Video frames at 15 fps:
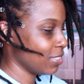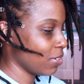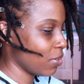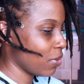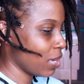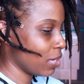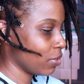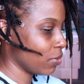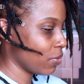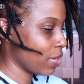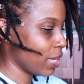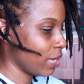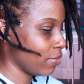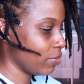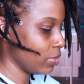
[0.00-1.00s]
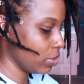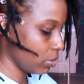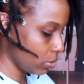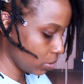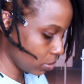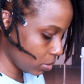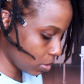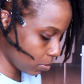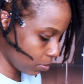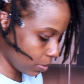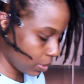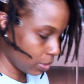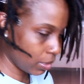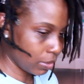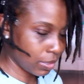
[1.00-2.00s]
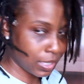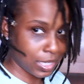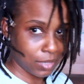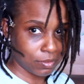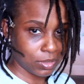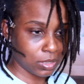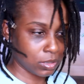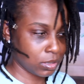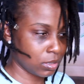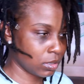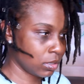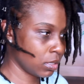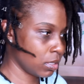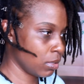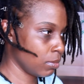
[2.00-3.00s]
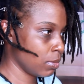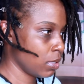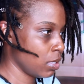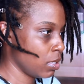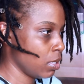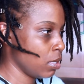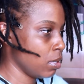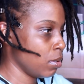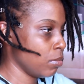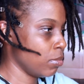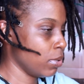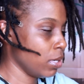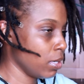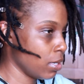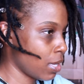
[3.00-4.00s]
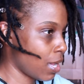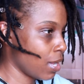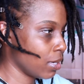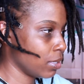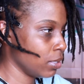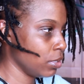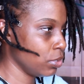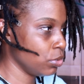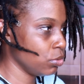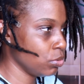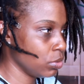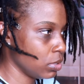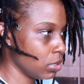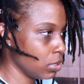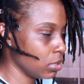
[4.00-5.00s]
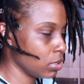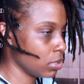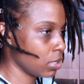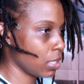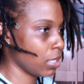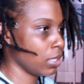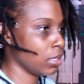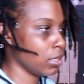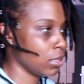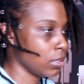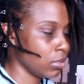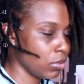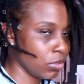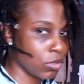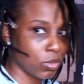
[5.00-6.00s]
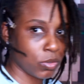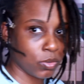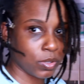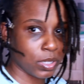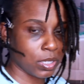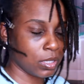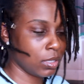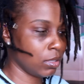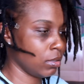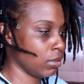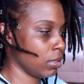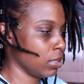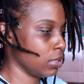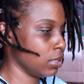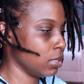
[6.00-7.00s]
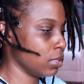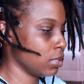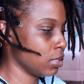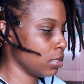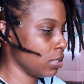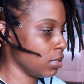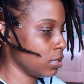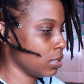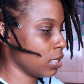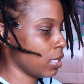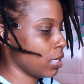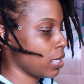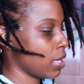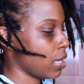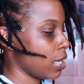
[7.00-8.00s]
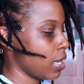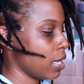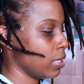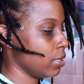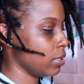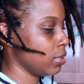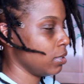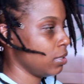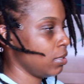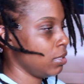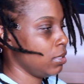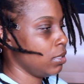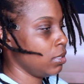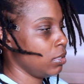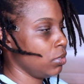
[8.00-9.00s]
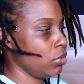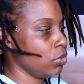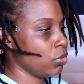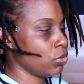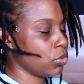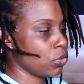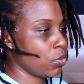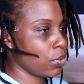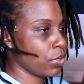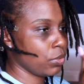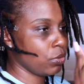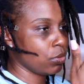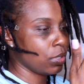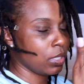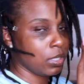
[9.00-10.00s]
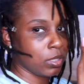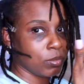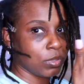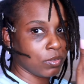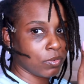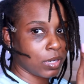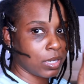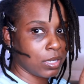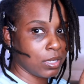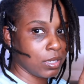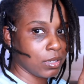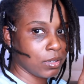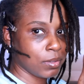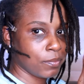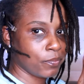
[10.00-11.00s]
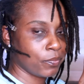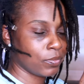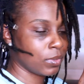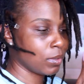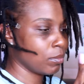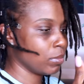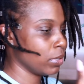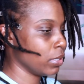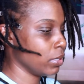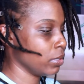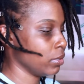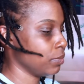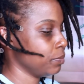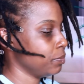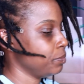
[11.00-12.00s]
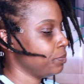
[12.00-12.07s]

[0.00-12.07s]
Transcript: so I don't have it hooked up right now. I have this hooked up. But I could have used this like, you know, and cuz it's it's like I got it, you know, to where you could hear me right here, but